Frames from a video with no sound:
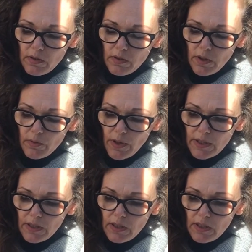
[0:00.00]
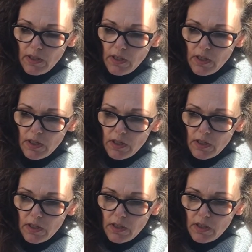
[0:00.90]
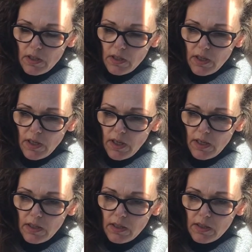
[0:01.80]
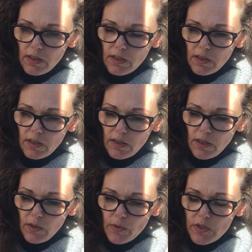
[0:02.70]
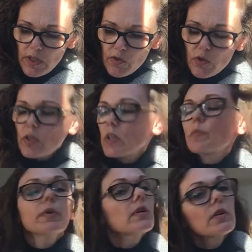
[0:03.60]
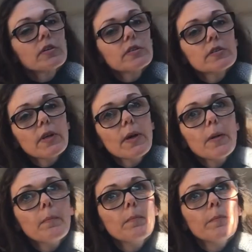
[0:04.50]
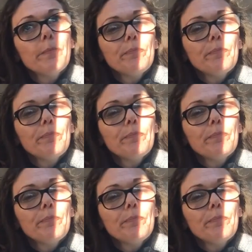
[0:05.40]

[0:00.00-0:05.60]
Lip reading: a Reiki healer. And it was interesting because I'm